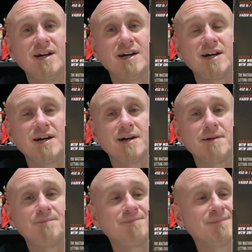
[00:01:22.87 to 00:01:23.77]

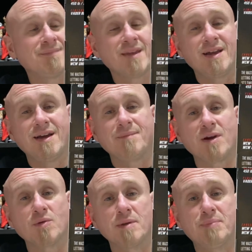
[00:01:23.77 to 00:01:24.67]
I'm
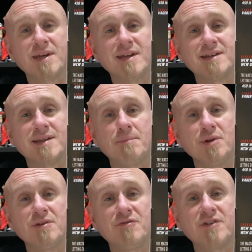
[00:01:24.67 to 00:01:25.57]
not really big into the
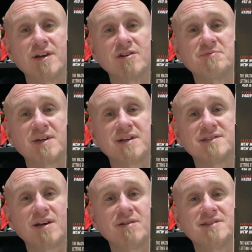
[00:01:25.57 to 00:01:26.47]
Build-A-Figures because
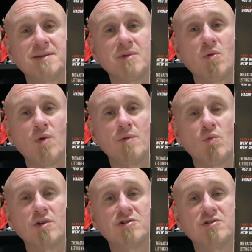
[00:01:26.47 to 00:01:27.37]
I only seem to want
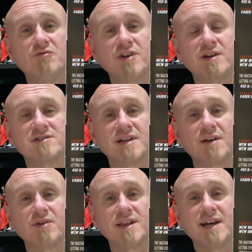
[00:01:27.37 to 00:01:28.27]
one or two figures in
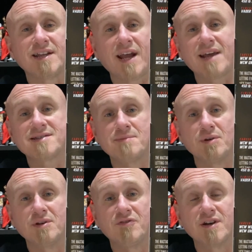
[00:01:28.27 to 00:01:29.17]
every line that has a
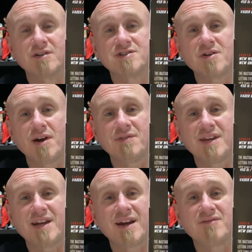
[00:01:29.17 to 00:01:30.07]
Build-A-Figure, so I don't
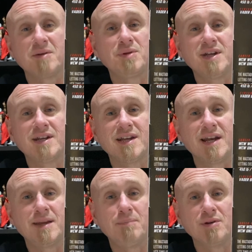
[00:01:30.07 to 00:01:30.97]
think I've completed
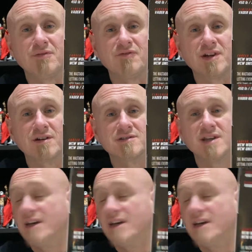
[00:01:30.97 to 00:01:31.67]
any Build-A-Figures.